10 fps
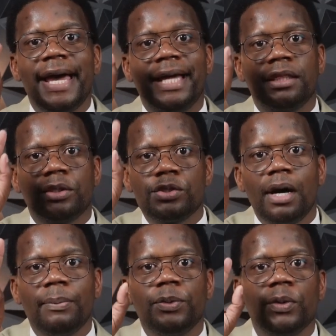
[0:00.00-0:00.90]
At the
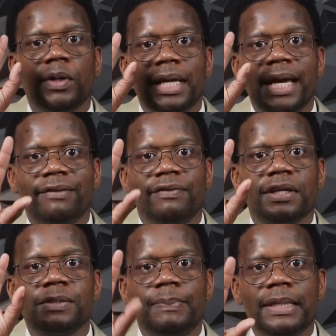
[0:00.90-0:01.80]
top, you're going to have
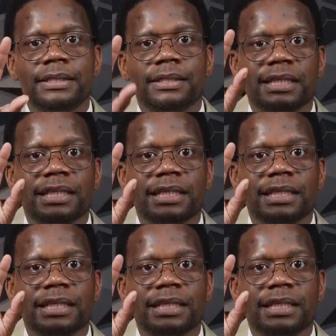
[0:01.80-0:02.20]
expenses.